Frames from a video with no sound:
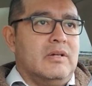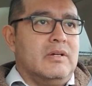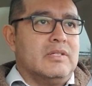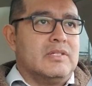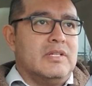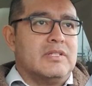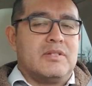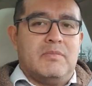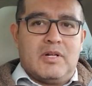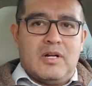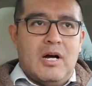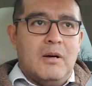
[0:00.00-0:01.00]
see
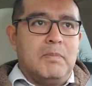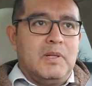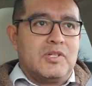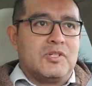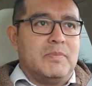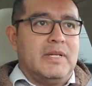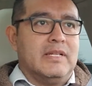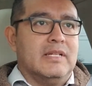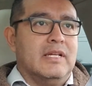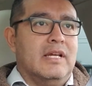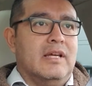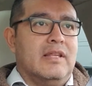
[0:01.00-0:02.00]
some
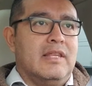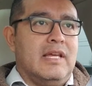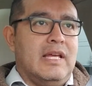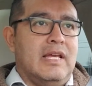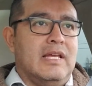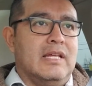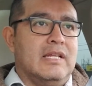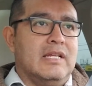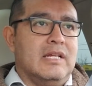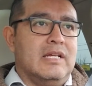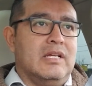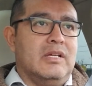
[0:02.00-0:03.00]
accomplishment,
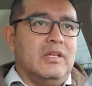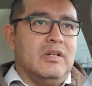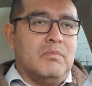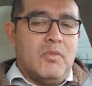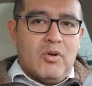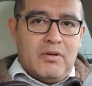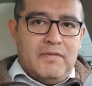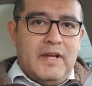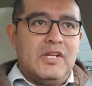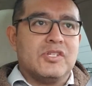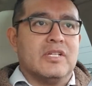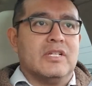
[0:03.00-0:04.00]
then
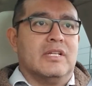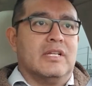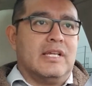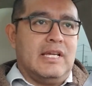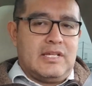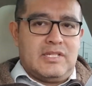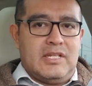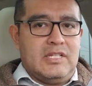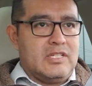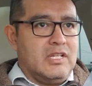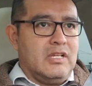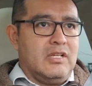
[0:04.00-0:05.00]
motivation kicks
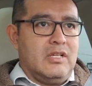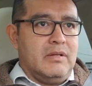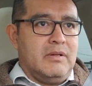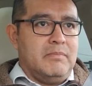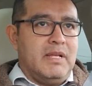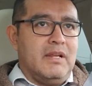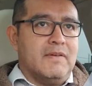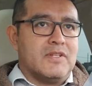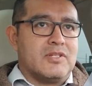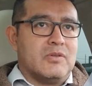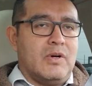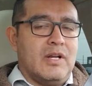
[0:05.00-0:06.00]
in. See, many of
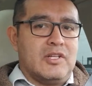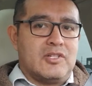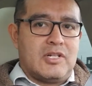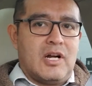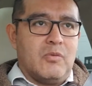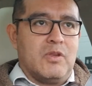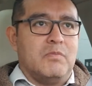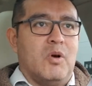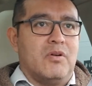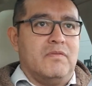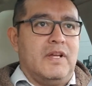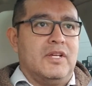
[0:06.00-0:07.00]
us want to start with
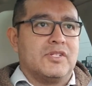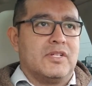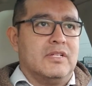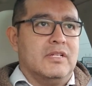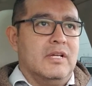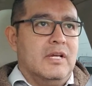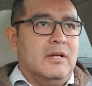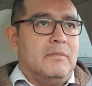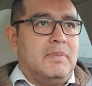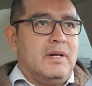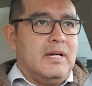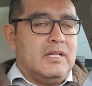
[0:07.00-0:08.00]

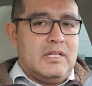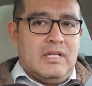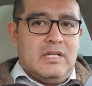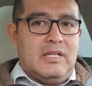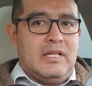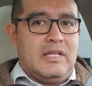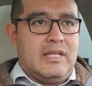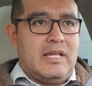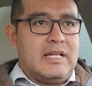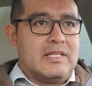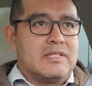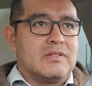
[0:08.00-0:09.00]
motivation, but
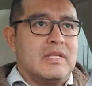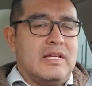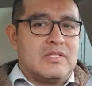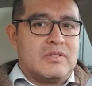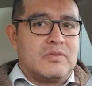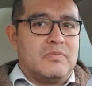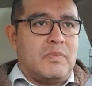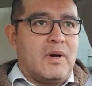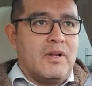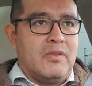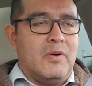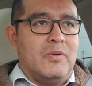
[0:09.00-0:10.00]
that's
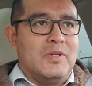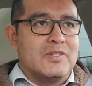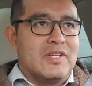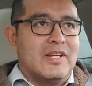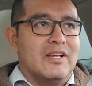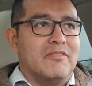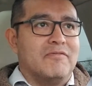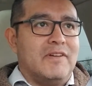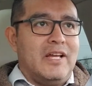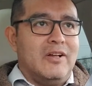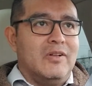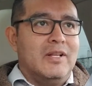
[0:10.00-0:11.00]
part of the reason you're going to
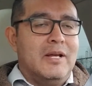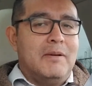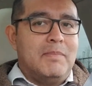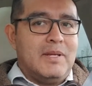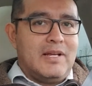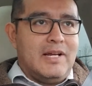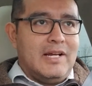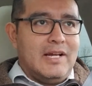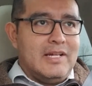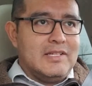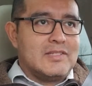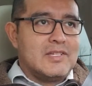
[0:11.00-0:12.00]
fail,
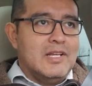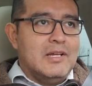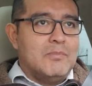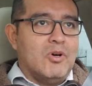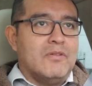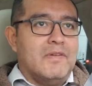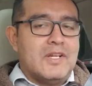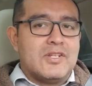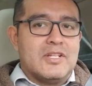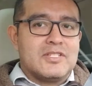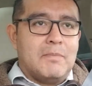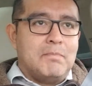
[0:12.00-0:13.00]
because
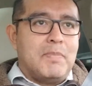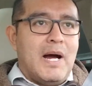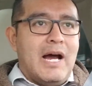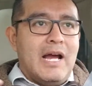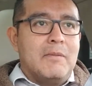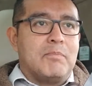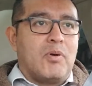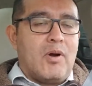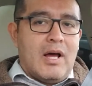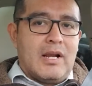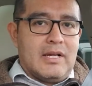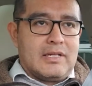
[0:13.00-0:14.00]
motivation is a
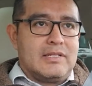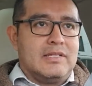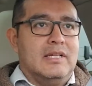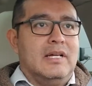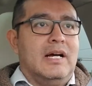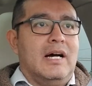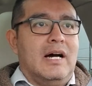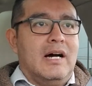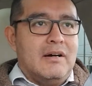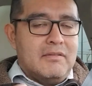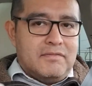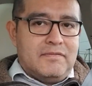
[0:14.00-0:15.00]
byproduct
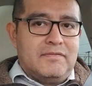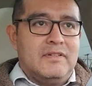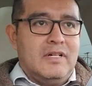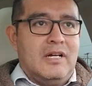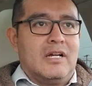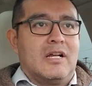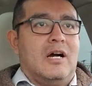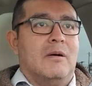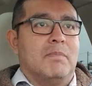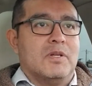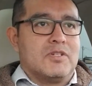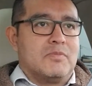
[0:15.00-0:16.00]
of
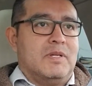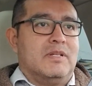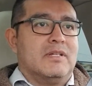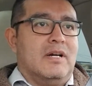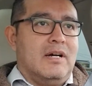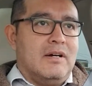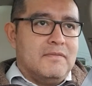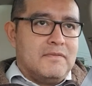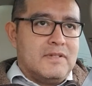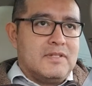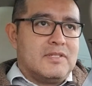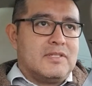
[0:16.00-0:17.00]
accomplishment,
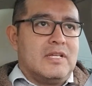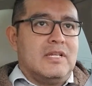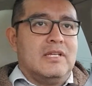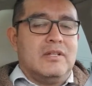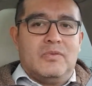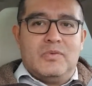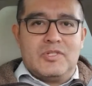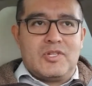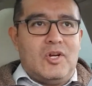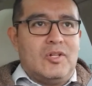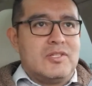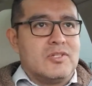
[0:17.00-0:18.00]
of seeing
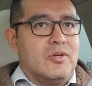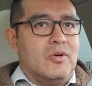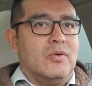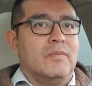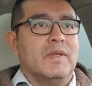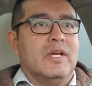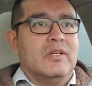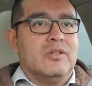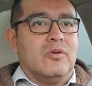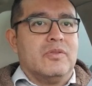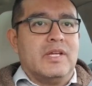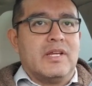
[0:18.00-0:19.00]
results. So
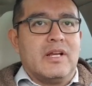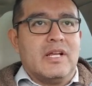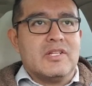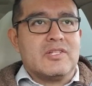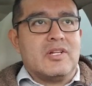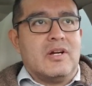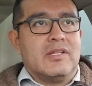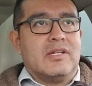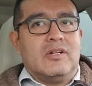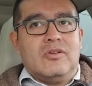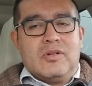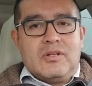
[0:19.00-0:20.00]
don't think you're going to start
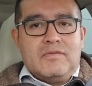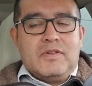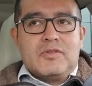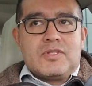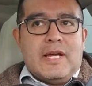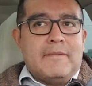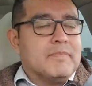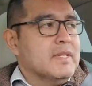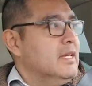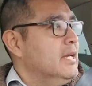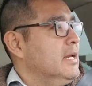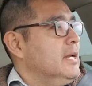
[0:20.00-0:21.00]
there. Don't confuse that.
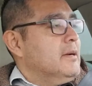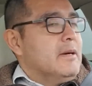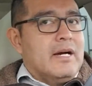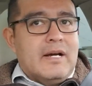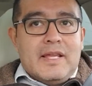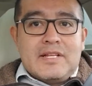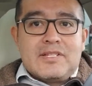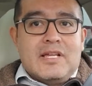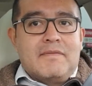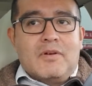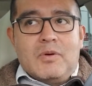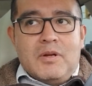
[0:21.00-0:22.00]
That's
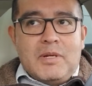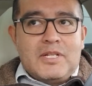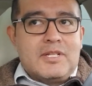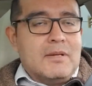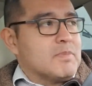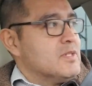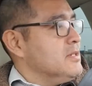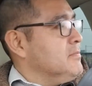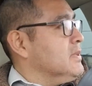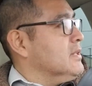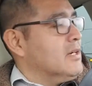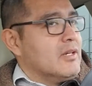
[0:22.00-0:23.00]
not even one of my tips,
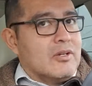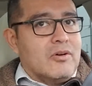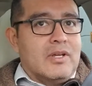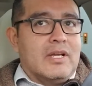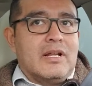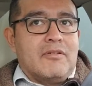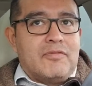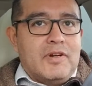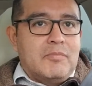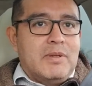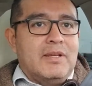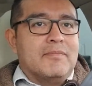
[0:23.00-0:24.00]
but there you go. You get a
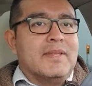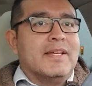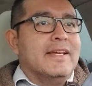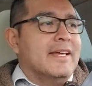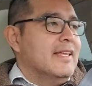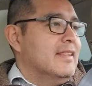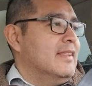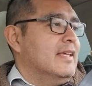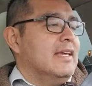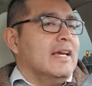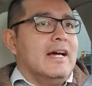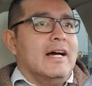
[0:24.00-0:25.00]
freebie.
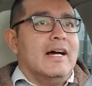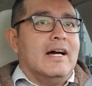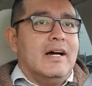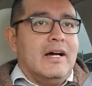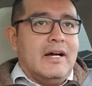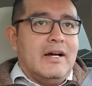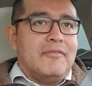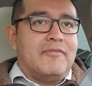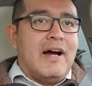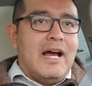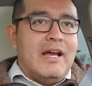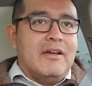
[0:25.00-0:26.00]
The
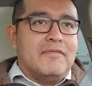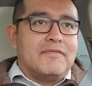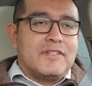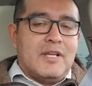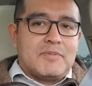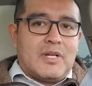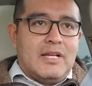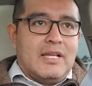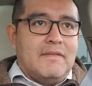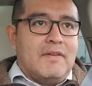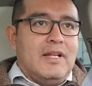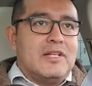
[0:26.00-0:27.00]
5 tips I'm going to
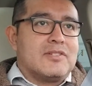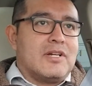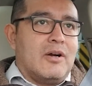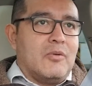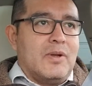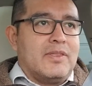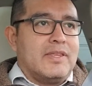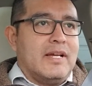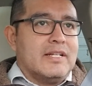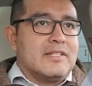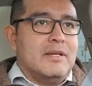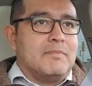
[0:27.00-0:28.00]
give you, let's start with
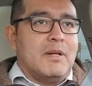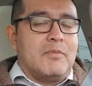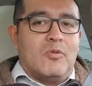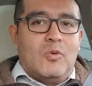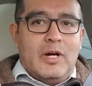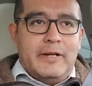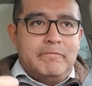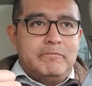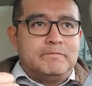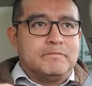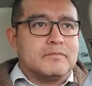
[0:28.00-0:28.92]
tip number 1,